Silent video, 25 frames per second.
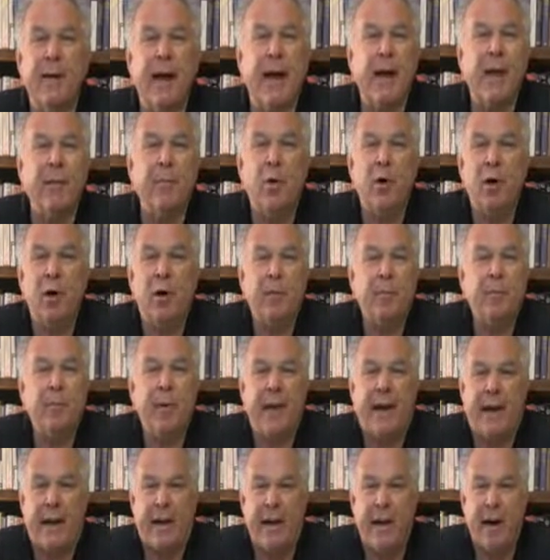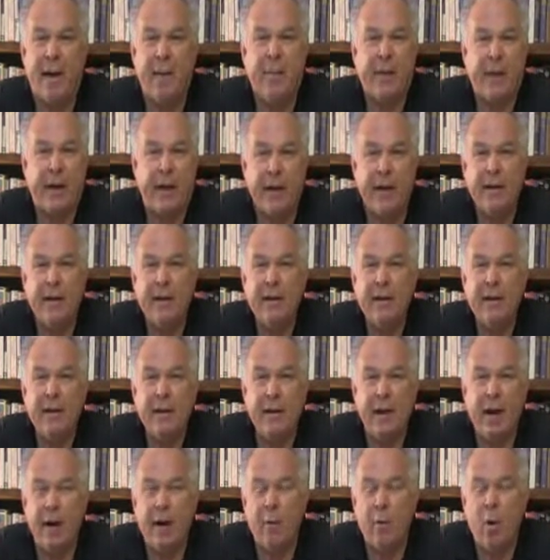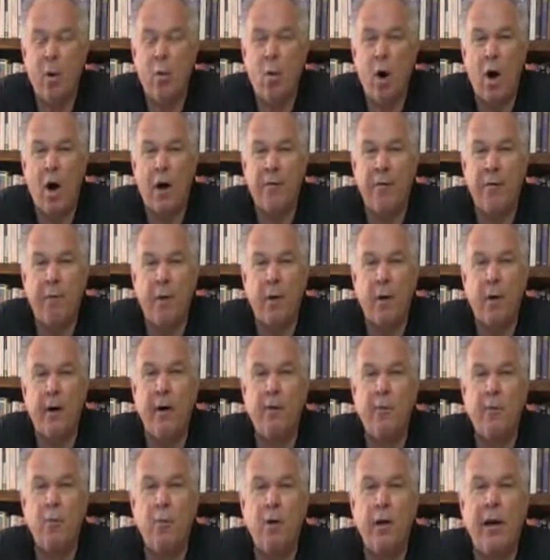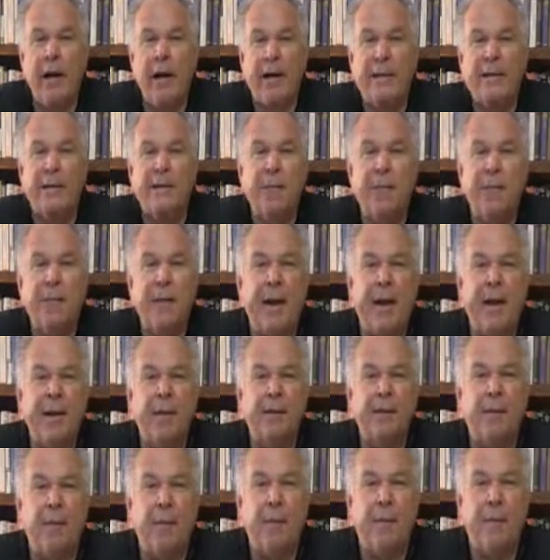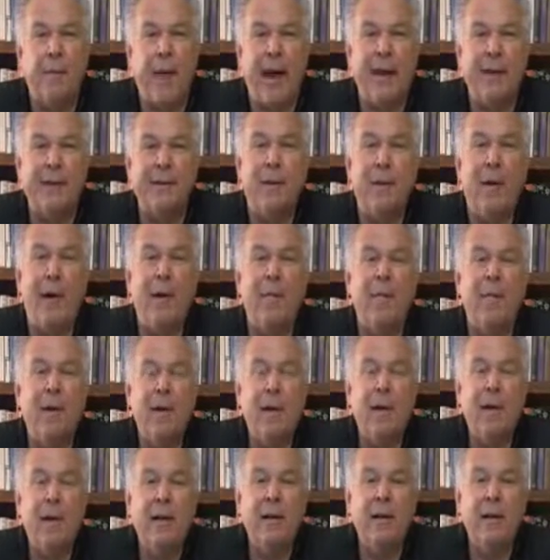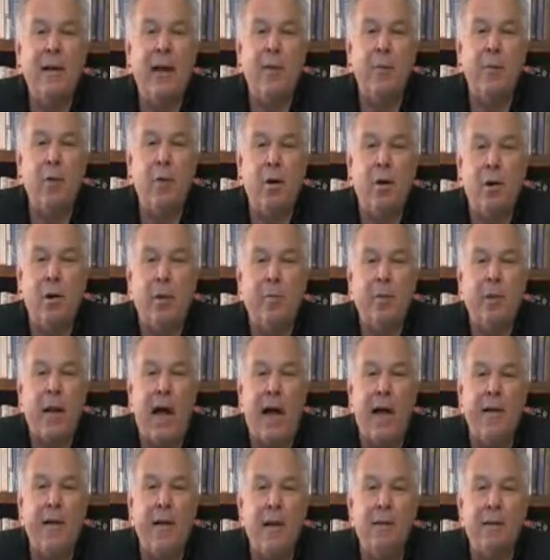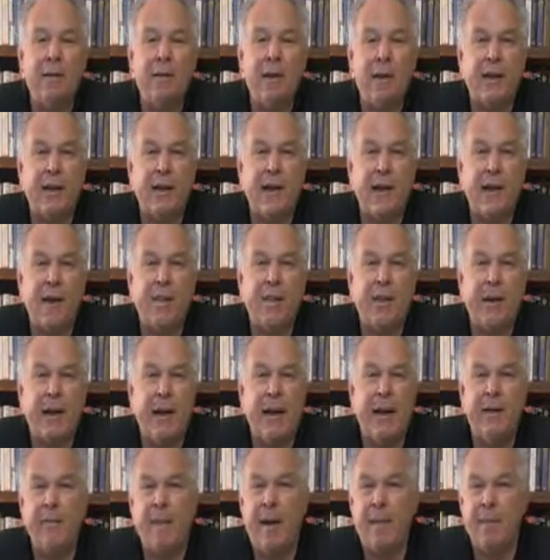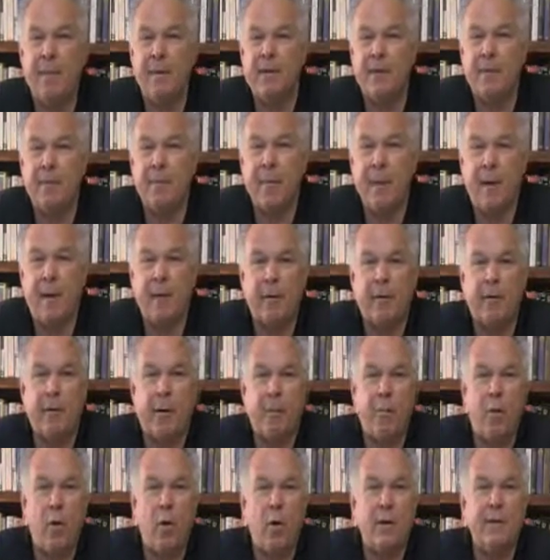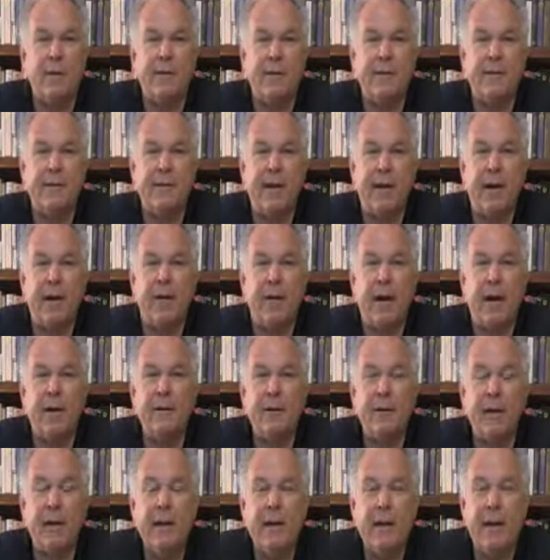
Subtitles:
and we'll pick a company and we'll walk through it. We'll get some things from FASB, then we'll apply those to the company, maybe some public reports, etc.